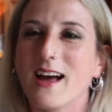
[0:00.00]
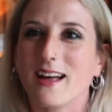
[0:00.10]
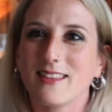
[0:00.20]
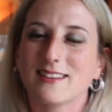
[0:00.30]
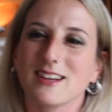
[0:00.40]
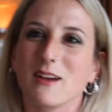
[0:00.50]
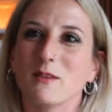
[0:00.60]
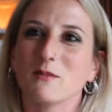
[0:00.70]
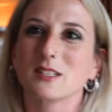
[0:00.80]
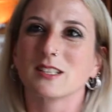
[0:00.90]
At that time
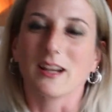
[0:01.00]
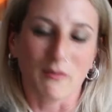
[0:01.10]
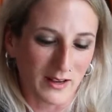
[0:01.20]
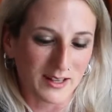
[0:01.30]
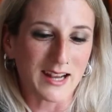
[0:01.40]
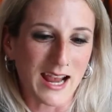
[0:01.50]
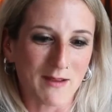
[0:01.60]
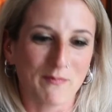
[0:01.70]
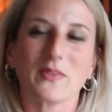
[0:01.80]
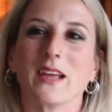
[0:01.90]
it was like find a
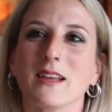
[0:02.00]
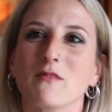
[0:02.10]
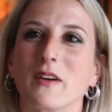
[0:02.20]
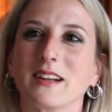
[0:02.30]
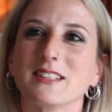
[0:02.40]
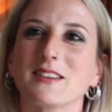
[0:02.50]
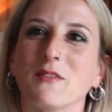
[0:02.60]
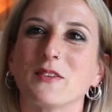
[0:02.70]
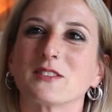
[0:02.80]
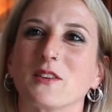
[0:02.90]
name and then find if
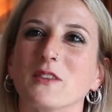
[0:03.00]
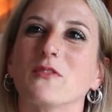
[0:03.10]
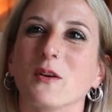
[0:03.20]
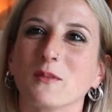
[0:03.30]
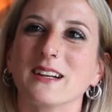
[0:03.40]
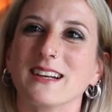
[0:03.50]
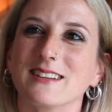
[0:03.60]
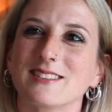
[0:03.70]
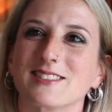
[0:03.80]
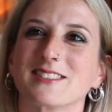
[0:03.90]
he's on the phone
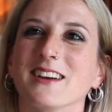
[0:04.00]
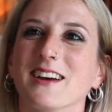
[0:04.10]
list,